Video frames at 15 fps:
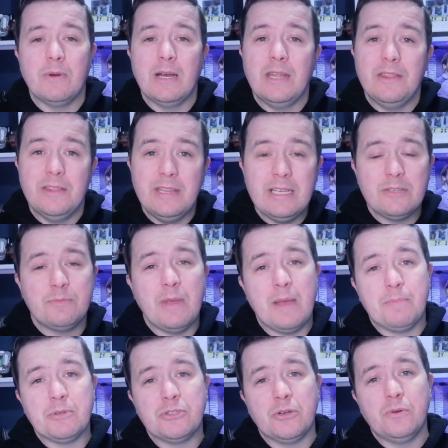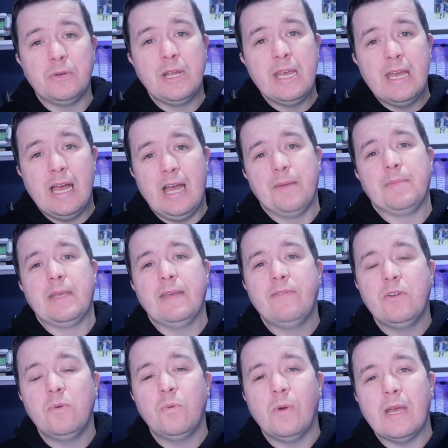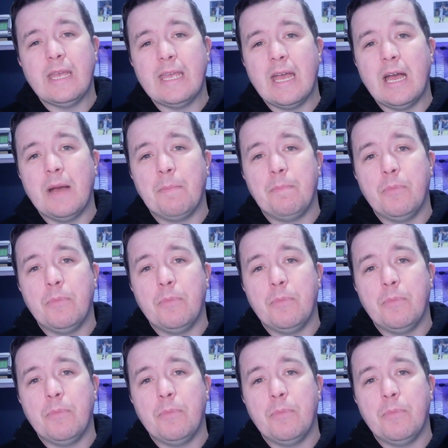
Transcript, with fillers: and this episode I'm giving away a